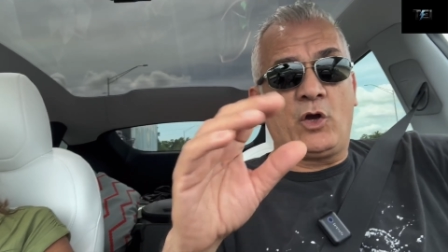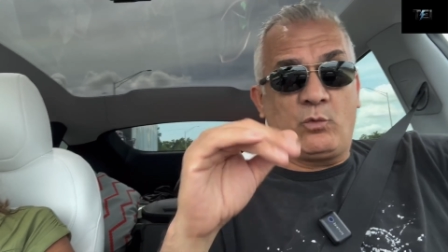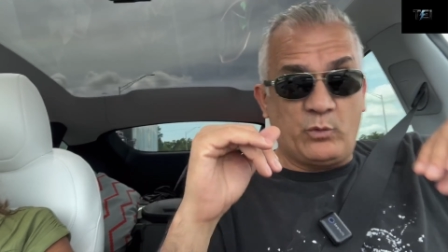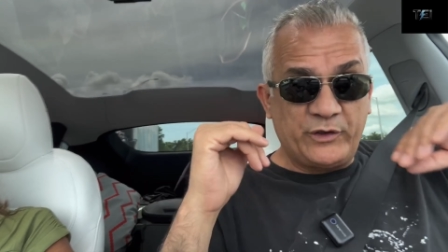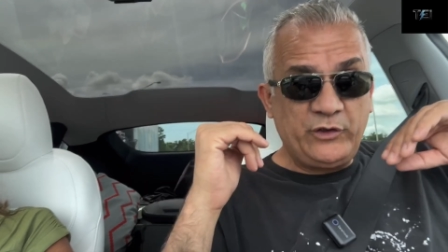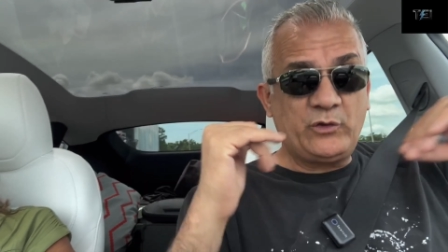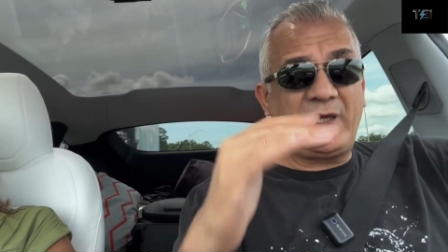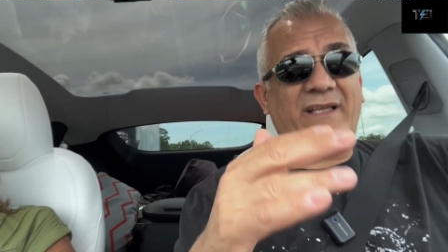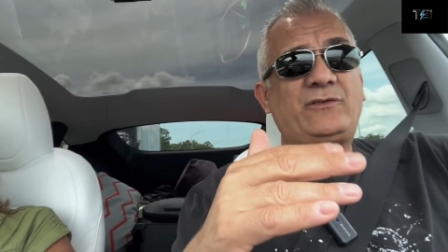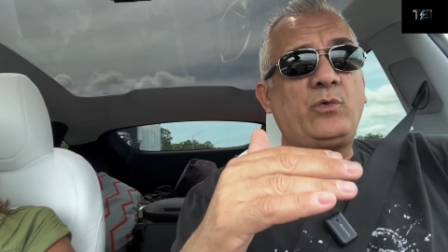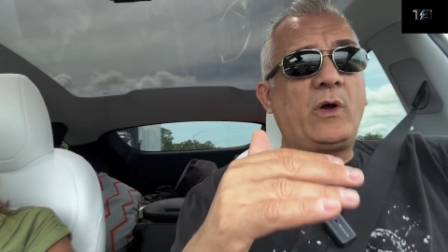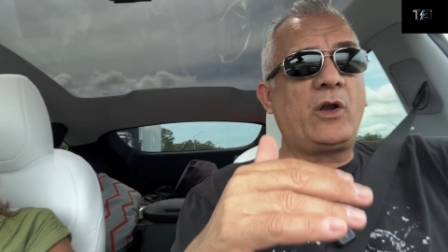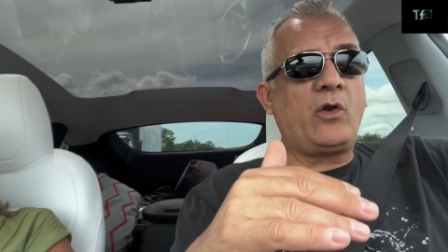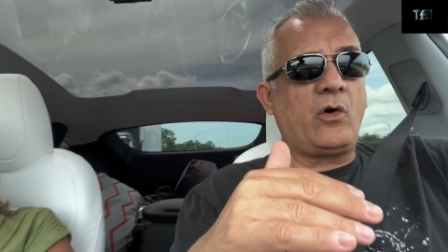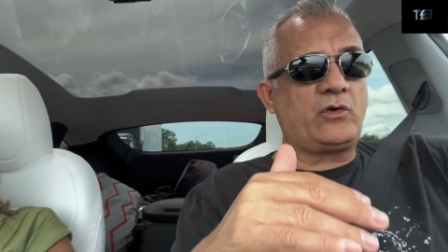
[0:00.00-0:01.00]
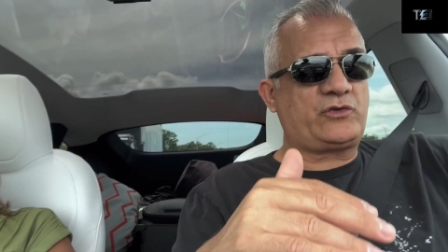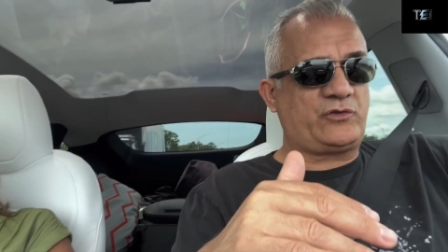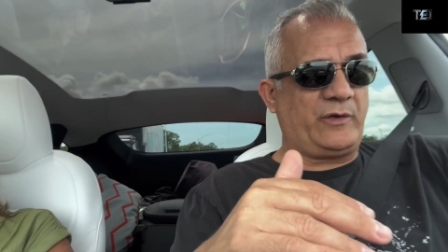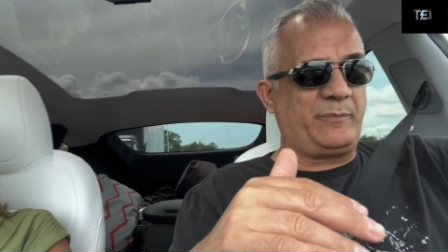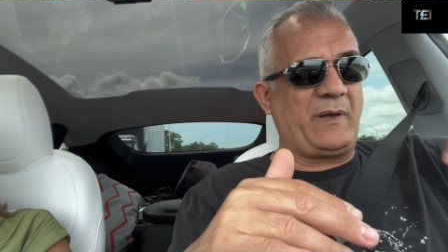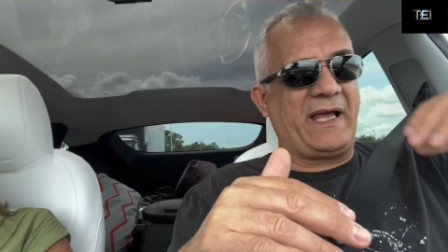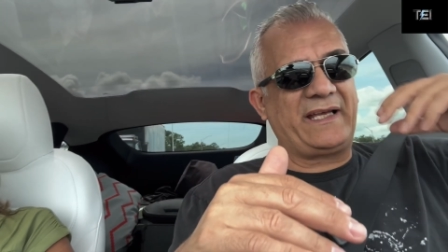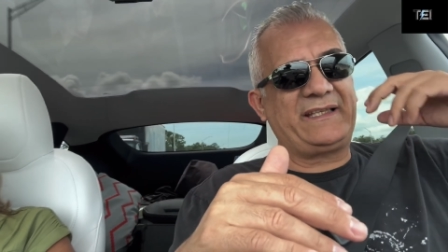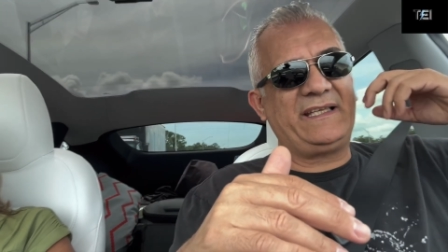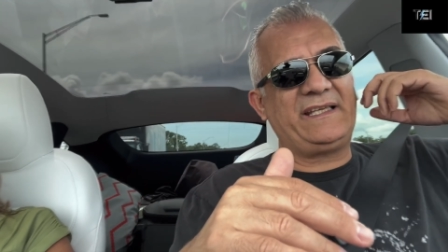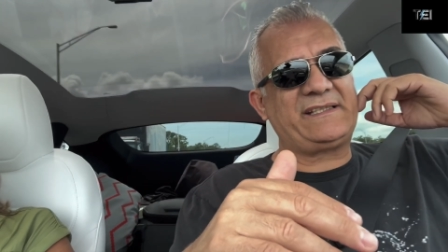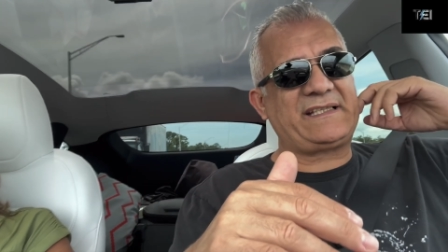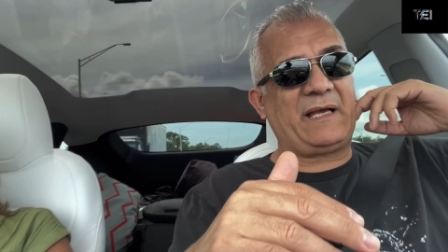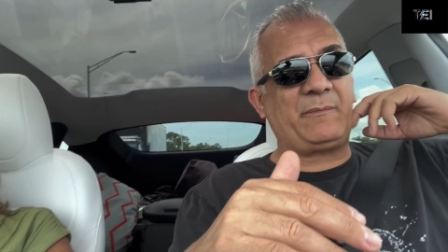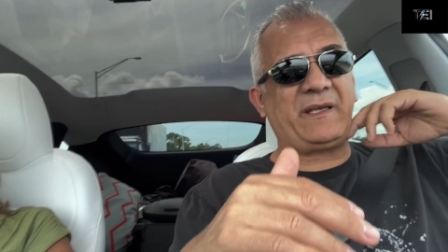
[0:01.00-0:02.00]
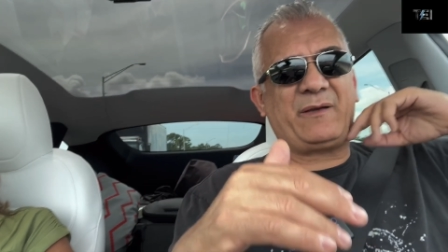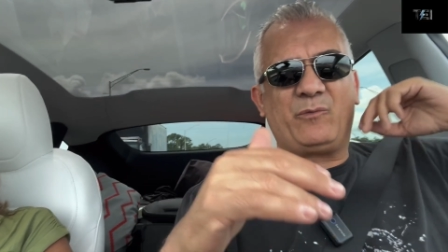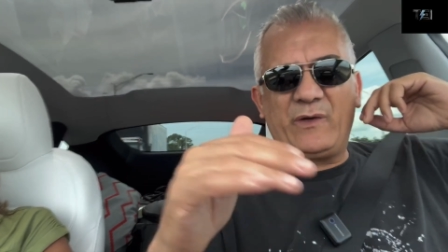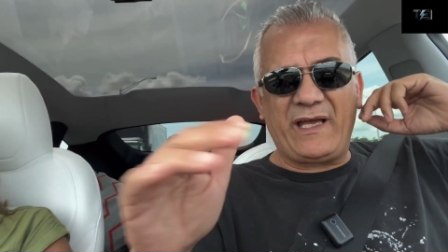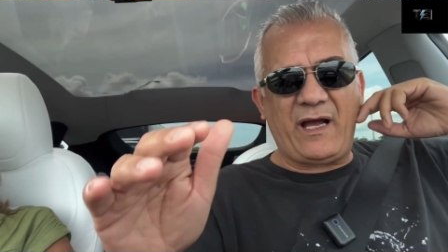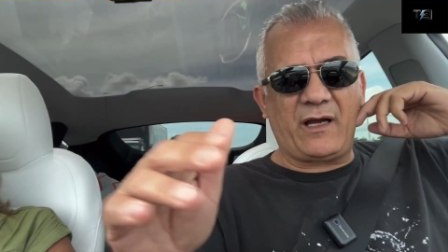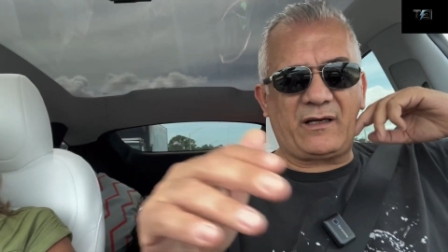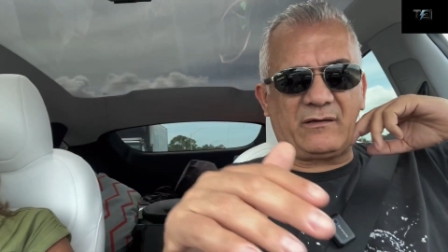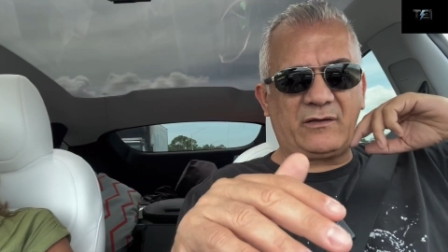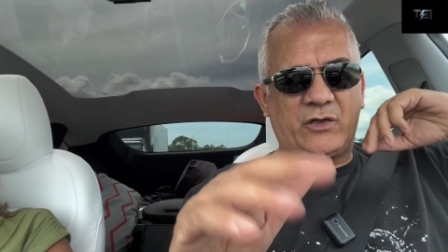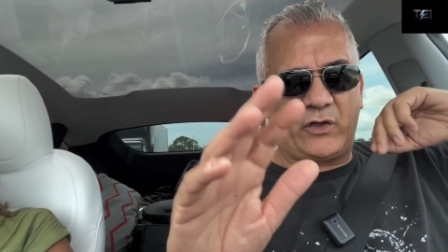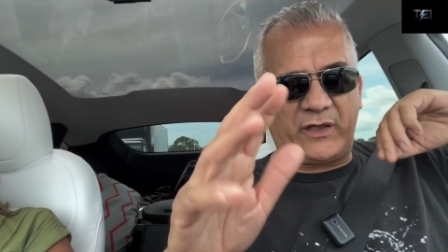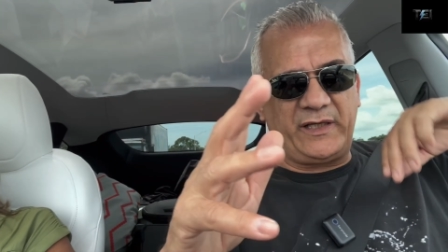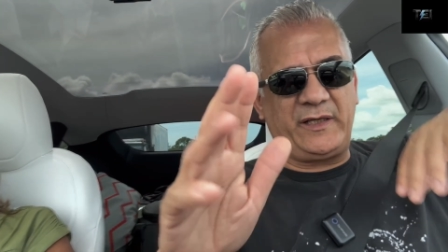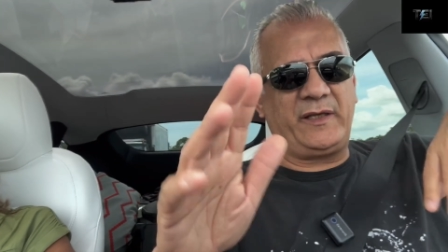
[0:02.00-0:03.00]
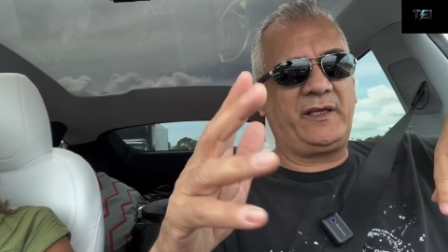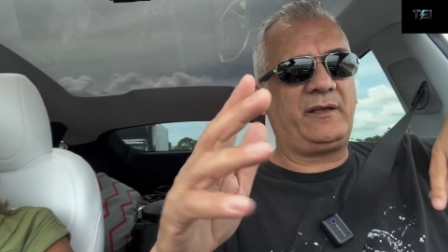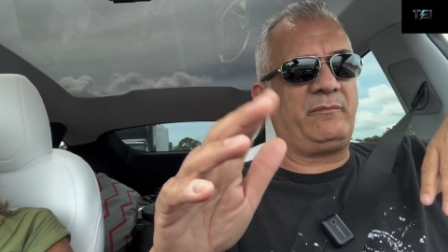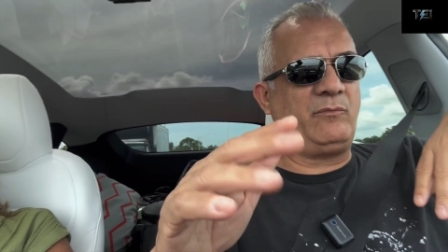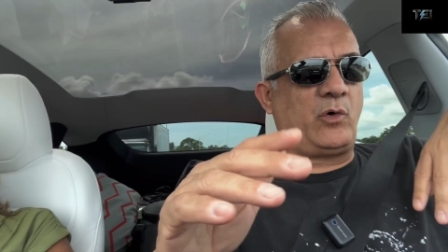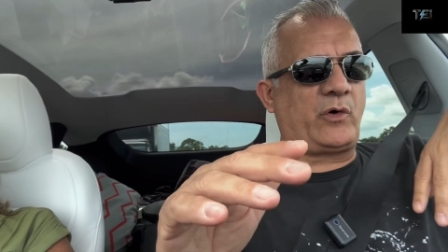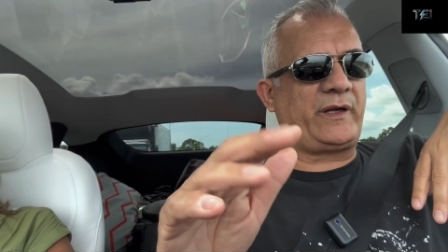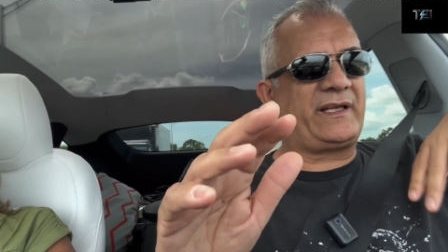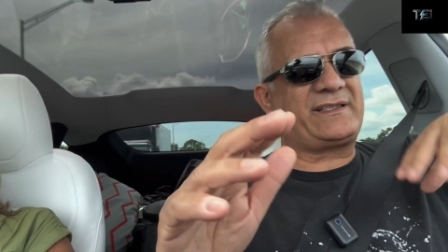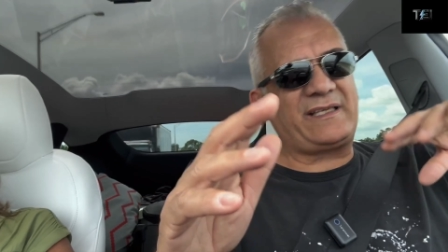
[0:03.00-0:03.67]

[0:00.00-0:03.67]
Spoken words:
When you get to a long trip like this, I mean, we are early morning.